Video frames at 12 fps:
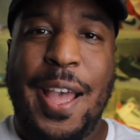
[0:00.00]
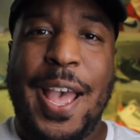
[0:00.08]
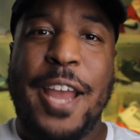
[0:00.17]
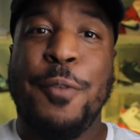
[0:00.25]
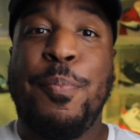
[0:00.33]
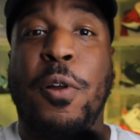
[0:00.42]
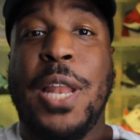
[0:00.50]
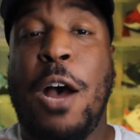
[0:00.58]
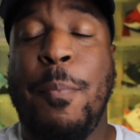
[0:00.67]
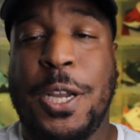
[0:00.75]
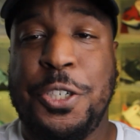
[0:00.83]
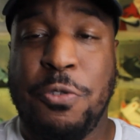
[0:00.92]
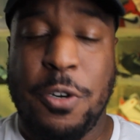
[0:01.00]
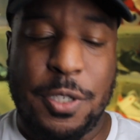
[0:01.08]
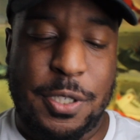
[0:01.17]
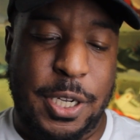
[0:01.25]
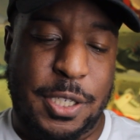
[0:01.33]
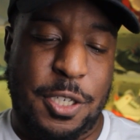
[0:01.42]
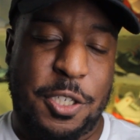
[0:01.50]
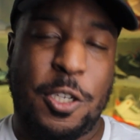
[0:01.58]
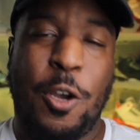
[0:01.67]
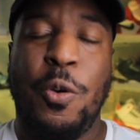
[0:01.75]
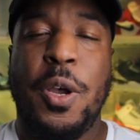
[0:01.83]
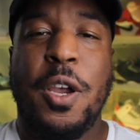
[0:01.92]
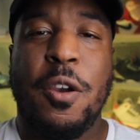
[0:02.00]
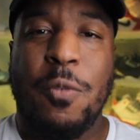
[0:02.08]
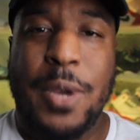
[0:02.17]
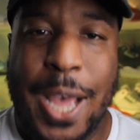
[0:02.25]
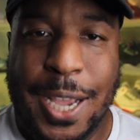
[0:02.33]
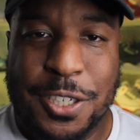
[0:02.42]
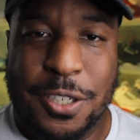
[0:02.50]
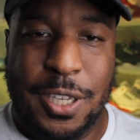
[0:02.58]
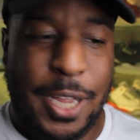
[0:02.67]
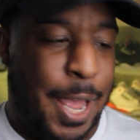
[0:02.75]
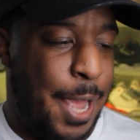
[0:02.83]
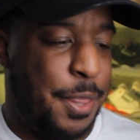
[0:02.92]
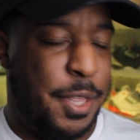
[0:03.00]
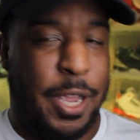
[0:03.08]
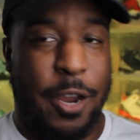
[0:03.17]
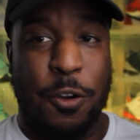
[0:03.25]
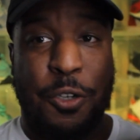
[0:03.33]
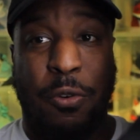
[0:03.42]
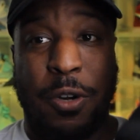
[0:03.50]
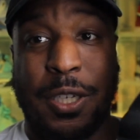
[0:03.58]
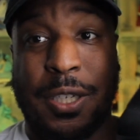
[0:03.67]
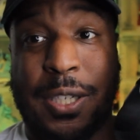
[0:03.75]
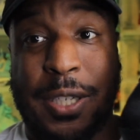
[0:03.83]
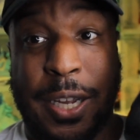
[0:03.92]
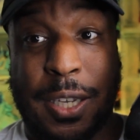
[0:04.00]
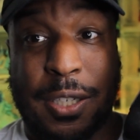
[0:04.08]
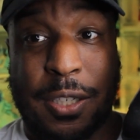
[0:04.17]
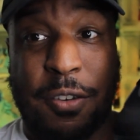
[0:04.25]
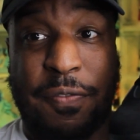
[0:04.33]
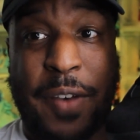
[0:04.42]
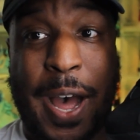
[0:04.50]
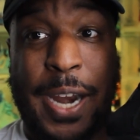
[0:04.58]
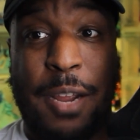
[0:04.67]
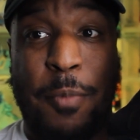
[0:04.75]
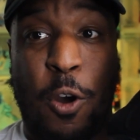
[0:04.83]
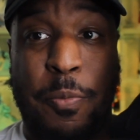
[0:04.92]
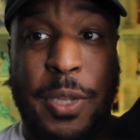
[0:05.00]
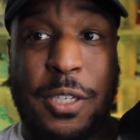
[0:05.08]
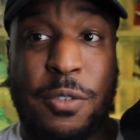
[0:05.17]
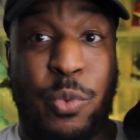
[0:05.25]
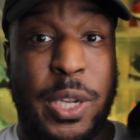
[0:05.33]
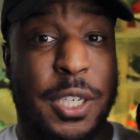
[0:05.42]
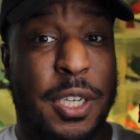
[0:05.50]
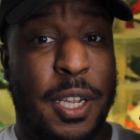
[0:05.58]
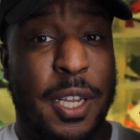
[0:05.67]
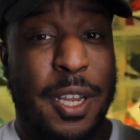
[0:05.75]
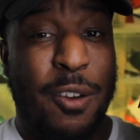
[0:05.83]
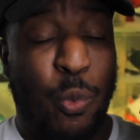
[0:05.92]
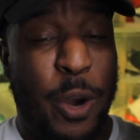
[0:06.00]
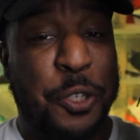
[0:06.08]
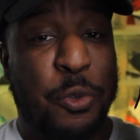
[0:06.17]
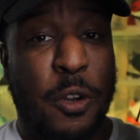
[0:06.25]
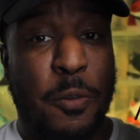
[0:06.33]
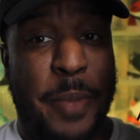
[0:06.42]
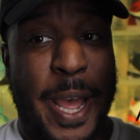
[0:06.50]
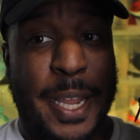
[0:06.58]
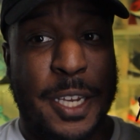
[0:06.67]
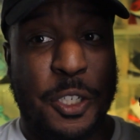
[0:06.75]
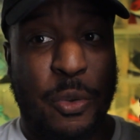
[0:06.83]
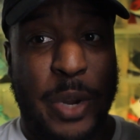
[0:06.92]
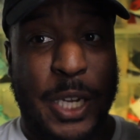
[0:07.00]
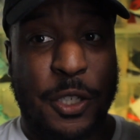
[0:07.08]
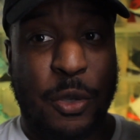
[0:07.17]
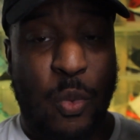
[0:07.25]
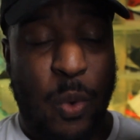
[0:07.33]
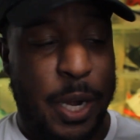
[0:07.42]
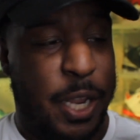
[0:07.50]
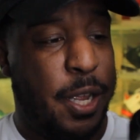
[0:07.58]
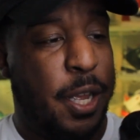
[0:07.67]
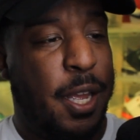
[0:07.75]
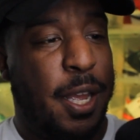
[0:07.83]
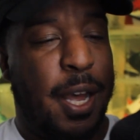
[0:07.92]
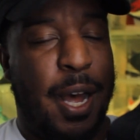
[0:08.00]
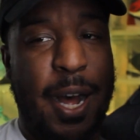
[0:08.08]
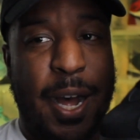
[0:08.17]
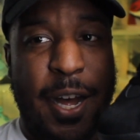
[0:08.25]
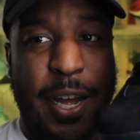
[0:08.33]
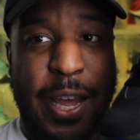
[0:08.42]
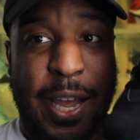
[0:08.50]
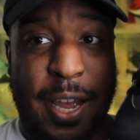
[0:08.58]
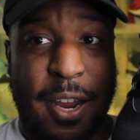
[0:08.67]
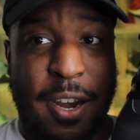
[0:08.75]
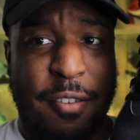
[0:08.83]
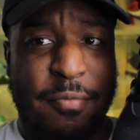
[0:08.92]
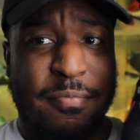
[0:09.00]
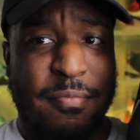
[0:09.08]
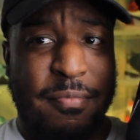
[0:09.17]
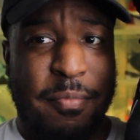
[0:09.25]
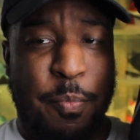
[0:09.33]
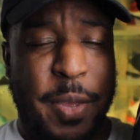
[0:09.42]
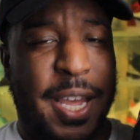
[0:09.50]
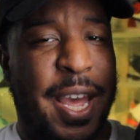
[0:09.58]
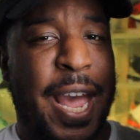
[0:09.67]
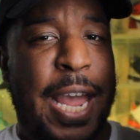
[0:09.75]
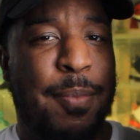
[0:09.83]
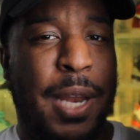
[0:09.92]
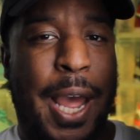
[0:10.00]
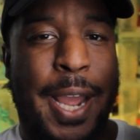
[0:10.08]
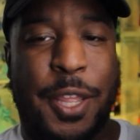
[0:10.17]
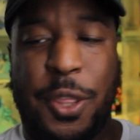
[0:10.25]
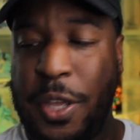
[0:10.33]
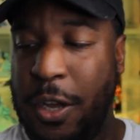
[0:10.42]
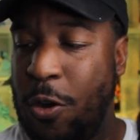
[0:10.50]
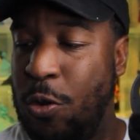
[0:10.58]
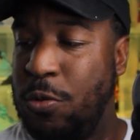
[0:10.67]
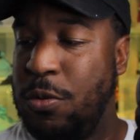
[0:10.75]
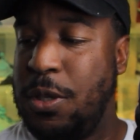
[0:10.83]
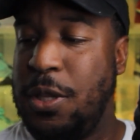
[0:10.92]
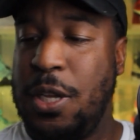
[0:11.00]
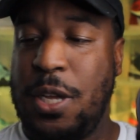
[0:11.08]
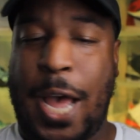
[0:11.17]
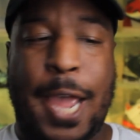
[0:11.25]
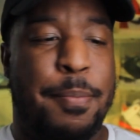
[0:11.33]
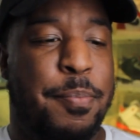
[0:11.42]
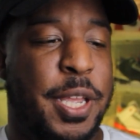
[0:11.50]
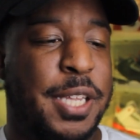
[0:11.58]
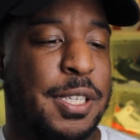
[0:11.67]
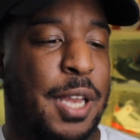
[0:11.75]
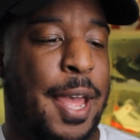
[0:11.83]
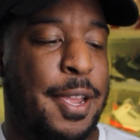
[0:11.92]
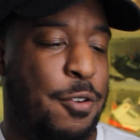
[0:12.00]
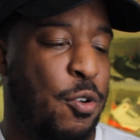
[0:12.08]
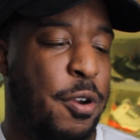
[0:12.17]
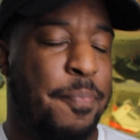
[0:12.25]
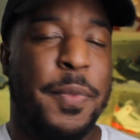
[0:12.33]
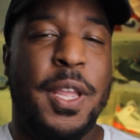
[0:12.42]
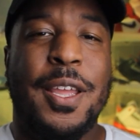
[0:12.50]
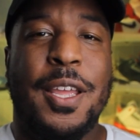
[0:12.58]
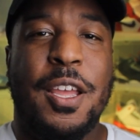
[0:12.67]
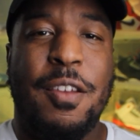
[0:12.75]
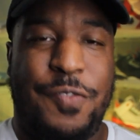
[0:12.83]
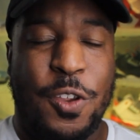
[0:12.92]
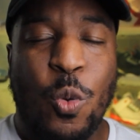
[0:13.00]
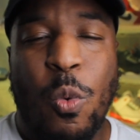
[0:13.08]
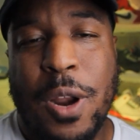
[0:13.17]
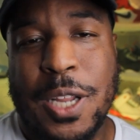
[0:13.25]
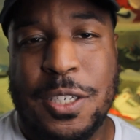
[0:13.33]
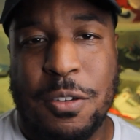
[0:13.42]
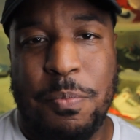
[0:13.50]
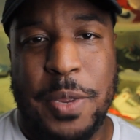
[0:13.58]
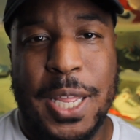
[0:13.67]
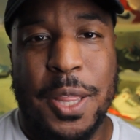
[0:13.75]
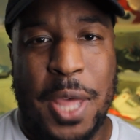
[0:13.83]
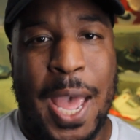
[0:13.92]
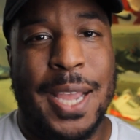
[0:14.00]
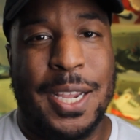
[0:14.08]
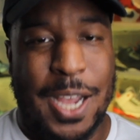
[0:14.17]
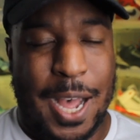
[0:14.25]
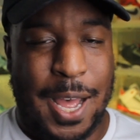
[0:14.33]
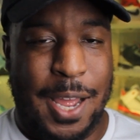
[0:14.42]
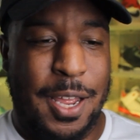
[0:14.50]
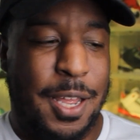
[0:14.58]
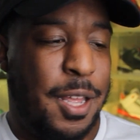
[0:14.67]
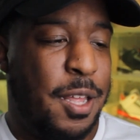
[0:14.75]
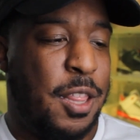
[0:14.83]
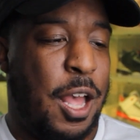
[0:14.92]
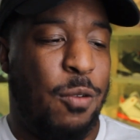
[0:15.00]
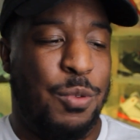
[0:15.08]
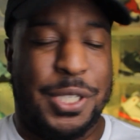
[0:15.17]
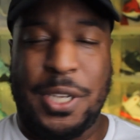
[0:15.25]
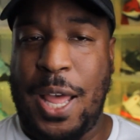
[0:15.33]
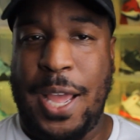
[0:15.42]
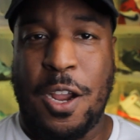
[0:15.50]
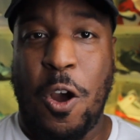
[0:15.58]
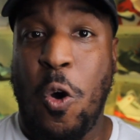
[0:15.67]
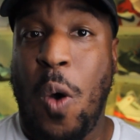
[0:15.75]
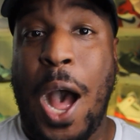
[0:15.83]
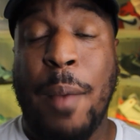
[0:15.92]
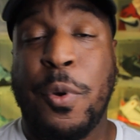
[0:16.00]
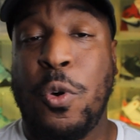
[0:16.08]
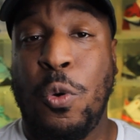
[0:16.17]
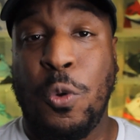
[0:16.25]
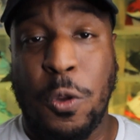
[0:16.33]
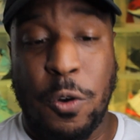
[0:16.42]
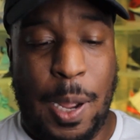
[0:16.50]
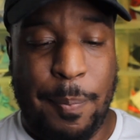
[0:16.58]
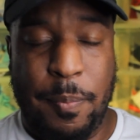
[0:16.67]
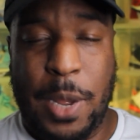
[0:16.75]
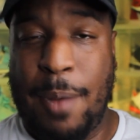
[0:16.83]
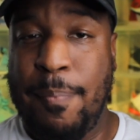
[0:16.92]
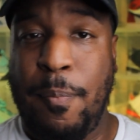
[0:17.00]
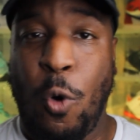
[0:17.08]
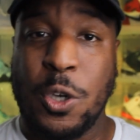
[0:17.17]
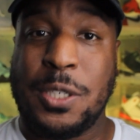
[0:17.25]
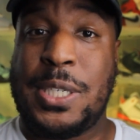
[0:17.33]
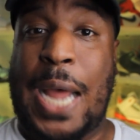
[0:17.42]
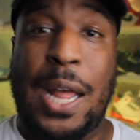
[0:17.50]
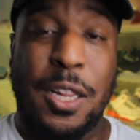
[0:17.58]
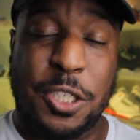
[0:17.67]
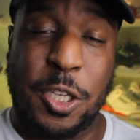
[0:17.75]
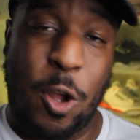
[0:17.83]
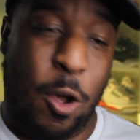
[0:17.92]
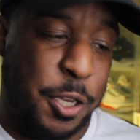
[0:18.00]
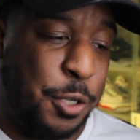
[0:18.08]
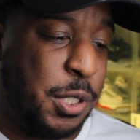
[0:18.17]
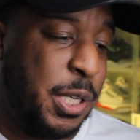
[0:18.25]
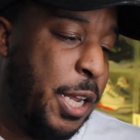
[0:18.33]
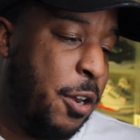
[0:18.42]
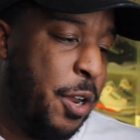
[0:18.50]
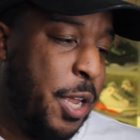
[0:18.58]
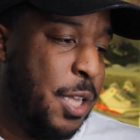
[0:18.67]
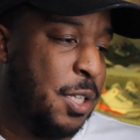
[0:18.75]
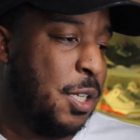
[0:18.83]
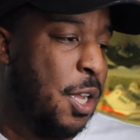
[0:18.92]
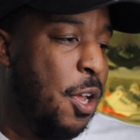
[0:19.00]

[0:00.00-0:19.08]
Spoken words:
Had to pull out my Jordan 6s. So we actually had the Air Jordan 6 Defining Moments, which retroed back in 2020 and became like the hype beast, like, or if you wanted to be that guy that was like, oh, I'm cooler, I'm more stylish than all you sneakerheads,